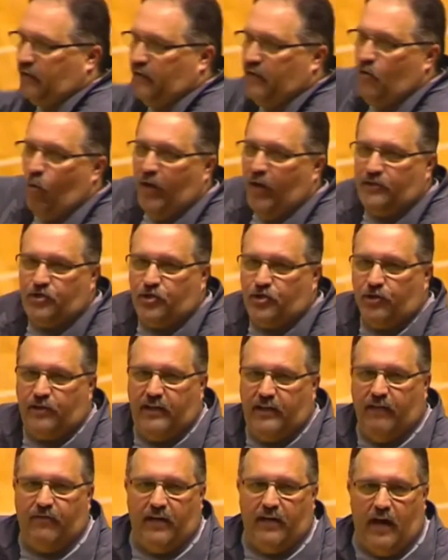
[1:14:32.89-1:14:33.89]
what you're
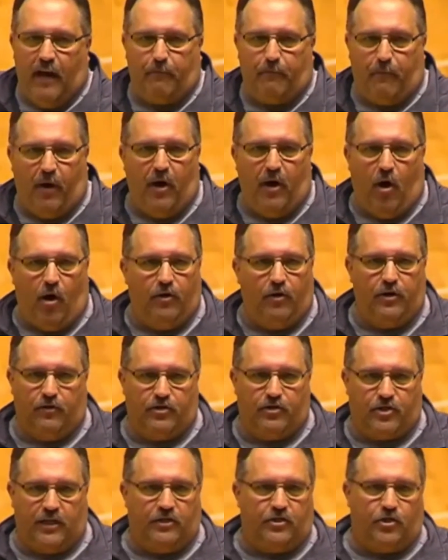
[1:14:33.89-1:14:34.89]
giving up on all your
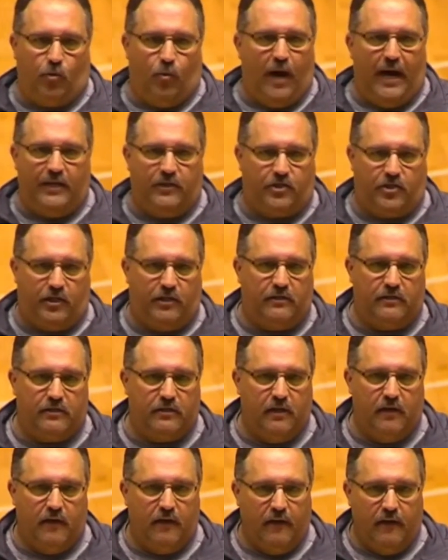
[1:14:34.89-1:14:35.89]
situations.
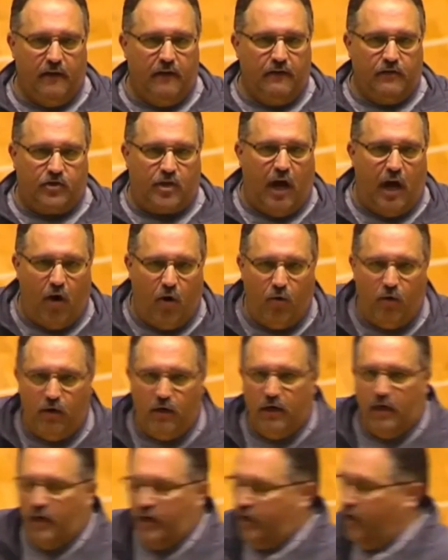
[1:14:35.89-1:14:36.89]
So,
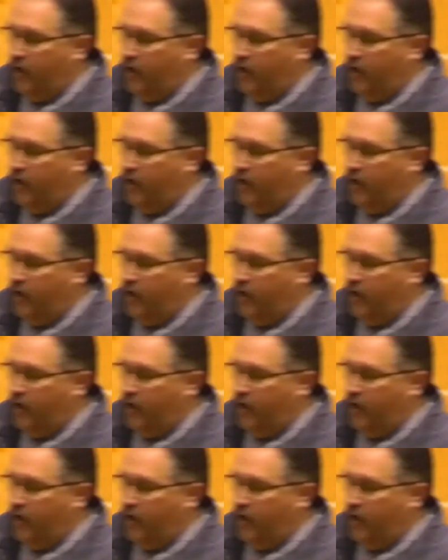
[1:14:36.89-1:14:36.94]
you know,